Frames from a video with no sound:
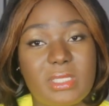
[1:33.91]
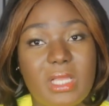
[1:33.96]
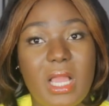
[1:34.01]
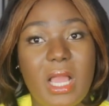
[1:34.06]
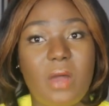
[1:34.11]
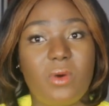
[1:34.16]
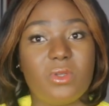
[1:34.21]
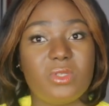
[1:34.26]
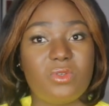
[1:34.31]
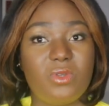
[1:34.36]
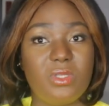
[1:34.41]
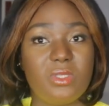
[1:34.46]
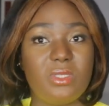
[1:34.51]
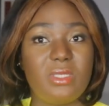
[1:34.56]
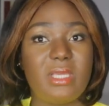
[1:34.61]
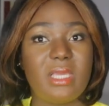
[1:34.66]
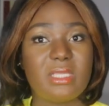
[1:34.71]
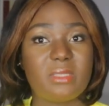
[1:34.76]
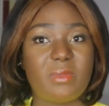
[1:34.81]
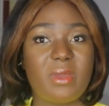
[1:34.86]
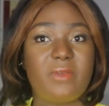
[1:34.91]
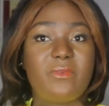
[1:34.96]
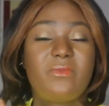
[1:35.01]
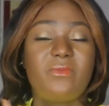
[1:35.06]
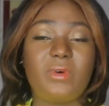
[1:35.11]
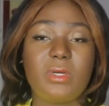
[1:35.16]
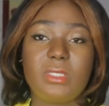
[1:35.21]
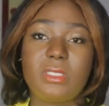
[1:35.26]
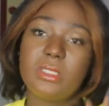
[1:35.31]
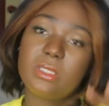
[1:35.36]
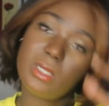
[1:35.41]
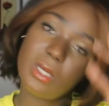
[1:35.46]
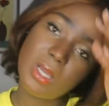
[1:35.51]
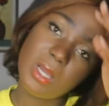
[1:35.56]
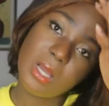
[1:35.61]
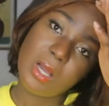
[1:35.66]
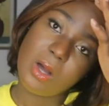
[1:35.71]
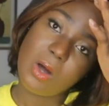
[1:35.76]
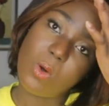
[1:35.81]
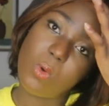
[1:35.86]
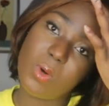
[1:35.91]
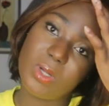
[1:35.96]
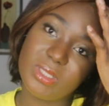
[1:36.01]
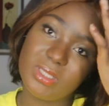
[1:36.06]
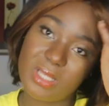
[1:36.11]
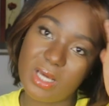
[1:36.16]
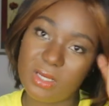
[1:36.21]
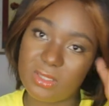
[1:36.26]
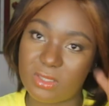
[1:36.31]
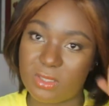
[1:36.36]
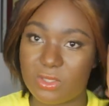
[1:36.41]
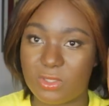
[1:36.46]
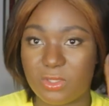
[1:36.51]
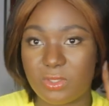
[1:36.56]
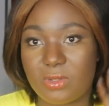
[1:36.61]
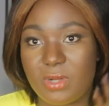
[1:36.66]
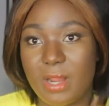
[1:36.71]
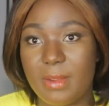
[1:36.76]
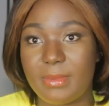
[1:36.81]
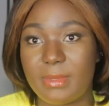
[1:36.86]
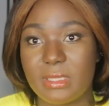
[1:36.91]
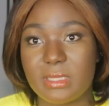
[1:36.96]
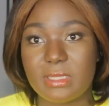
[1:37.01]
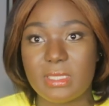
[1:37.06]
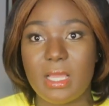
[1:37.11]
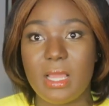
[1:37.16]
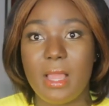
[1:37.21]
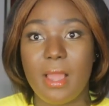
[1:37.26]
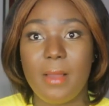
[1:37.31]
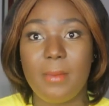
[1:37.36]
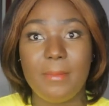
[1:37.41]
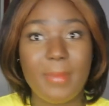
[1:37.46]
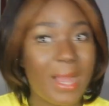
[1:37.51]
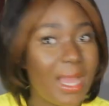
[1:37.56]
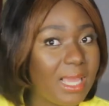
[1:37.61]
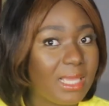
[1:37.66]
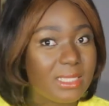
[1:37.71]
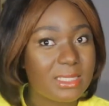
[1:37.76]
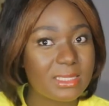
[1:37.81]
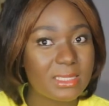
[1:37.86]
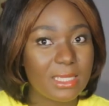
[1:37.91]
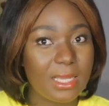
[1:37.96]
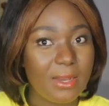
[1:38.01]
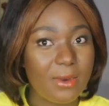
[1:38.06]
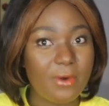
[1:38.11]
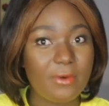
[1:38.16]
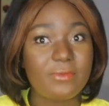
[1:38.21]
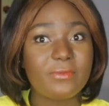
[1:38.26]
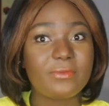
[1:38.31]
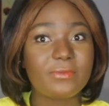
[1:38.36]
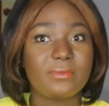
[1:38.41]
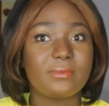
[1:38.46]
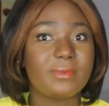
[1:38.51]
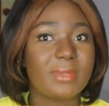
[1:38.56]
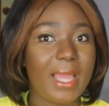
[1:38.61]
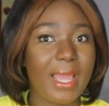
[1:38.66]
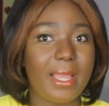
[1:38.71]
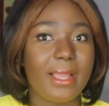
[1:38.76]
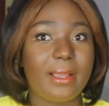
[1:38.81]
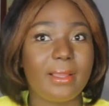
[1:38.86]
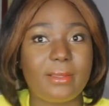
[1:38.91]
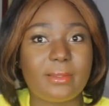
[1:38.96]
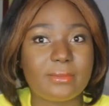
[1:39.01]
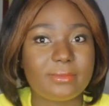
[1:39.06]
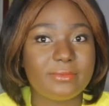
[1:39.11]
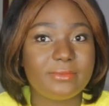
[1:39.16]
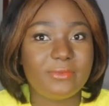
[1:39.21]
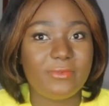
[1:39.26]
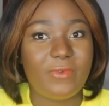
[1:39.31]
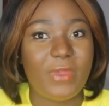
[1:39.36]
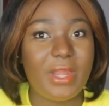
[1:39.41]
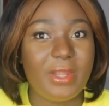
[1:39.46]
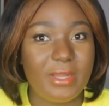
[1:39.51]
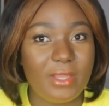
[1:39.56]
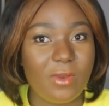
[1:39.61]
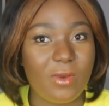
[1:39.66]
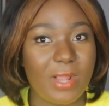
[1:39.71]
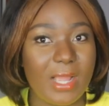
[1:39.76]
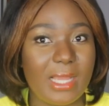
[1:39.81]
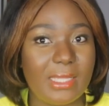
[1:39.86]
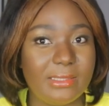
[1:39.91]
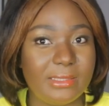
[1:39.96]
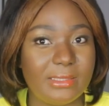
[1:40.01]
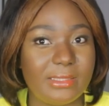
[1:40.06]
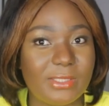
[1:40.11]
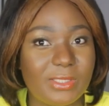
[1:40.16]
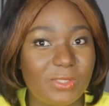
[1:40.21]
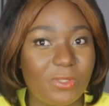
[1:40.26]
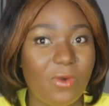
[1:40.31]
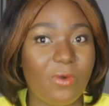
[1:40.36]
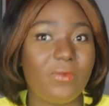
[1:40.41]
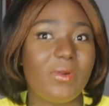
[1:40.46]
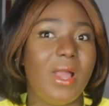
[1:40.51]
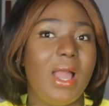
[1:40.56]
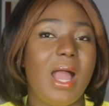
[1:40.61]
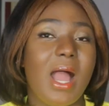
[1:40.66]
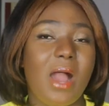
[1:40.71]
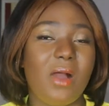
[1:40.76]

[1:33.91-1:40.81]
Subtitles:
That I was going to get my first 1,000 subscribers myself, like very organic stuff.